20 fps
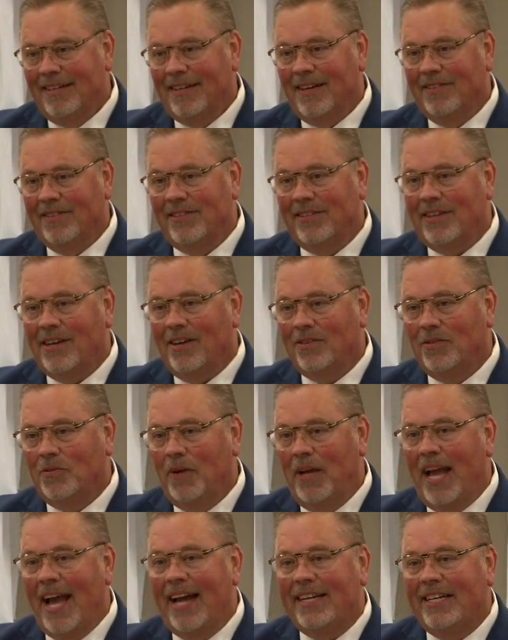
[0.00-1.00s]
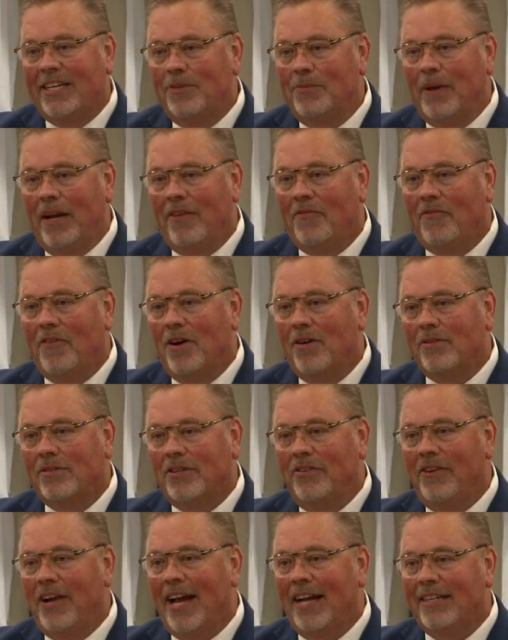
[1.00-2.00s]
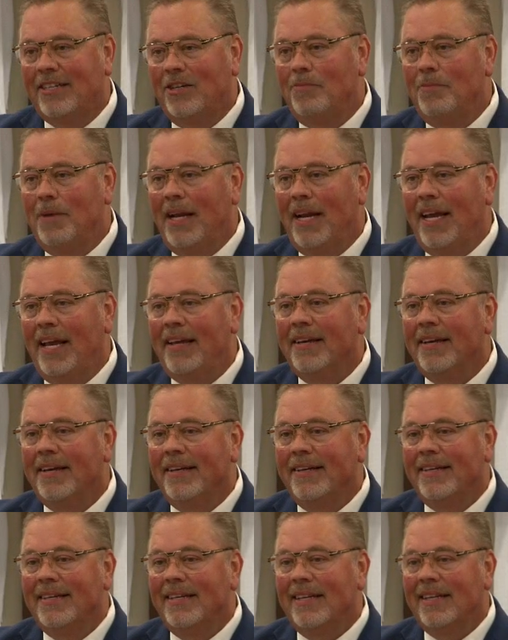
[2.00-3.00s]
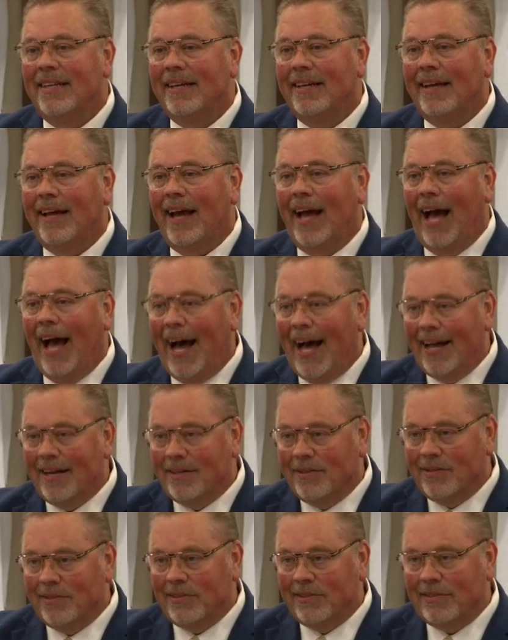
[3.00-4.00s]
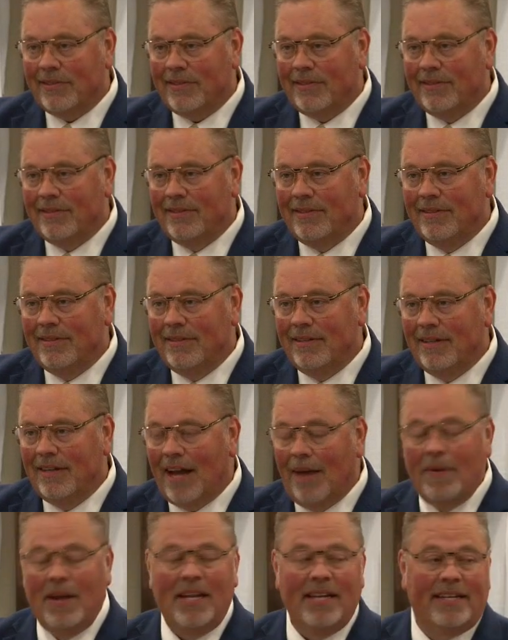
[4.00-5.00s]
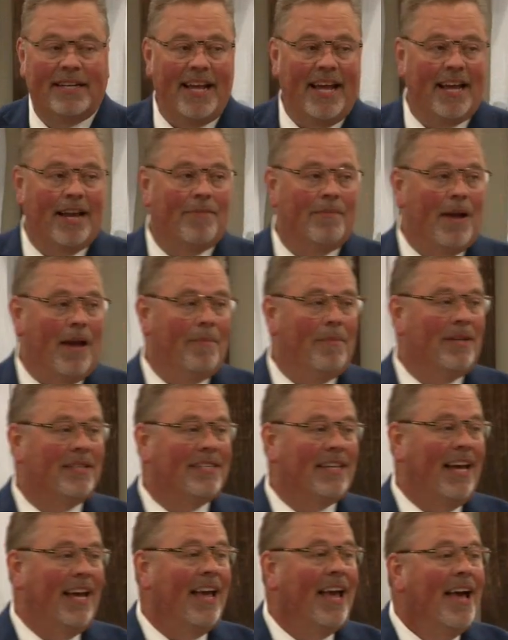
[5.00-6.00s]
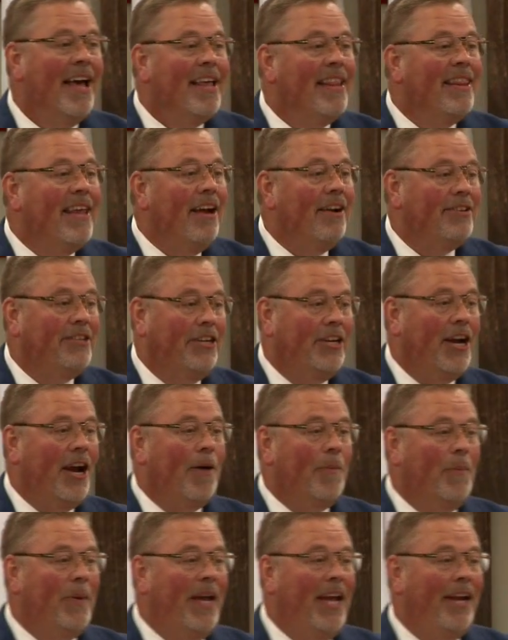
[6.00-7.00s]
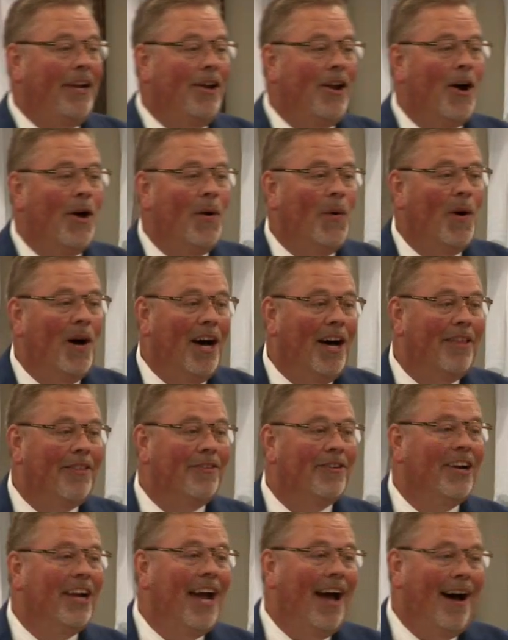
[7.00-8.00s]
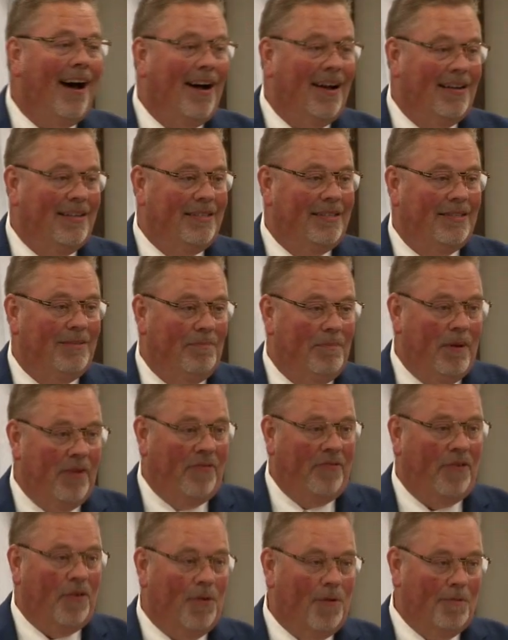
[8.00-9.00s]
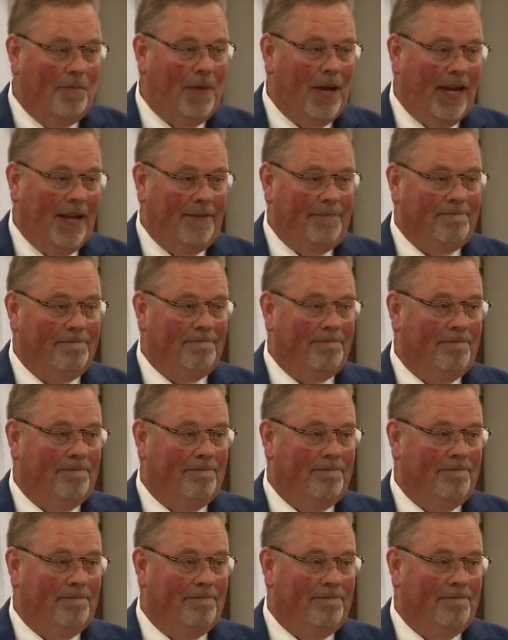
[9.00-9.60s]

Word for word: Because we got too many folks who got too many idols. I mean, the Ten Commandments say, There shall be no other gods before me.